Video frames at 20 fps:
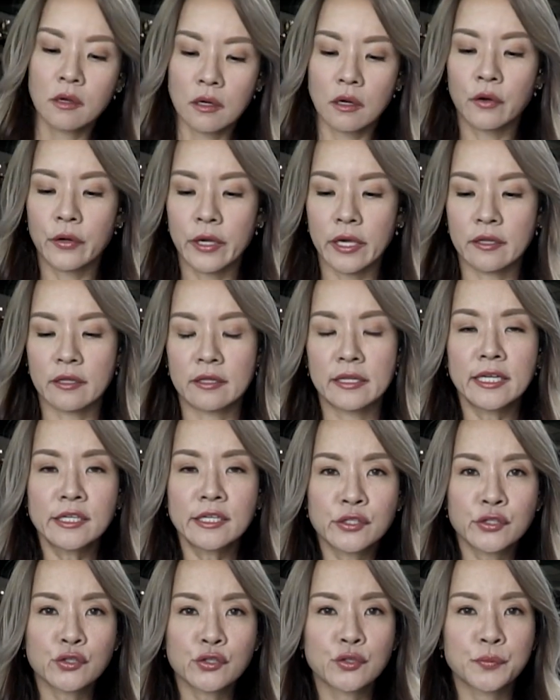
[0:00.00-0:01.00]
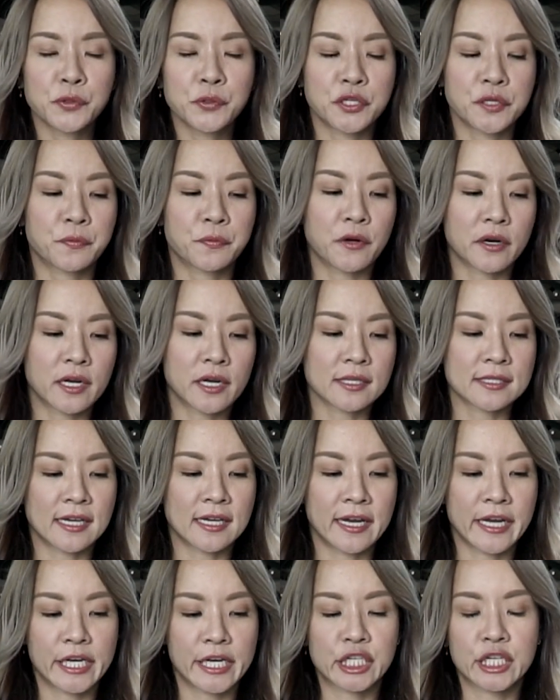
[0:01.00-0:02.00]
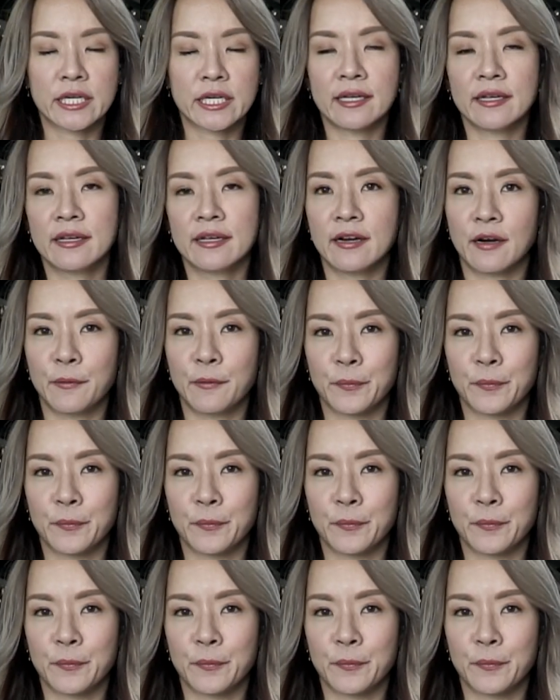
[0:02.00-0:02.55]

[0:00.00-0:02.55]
Okay, the next 2 beauty products are actually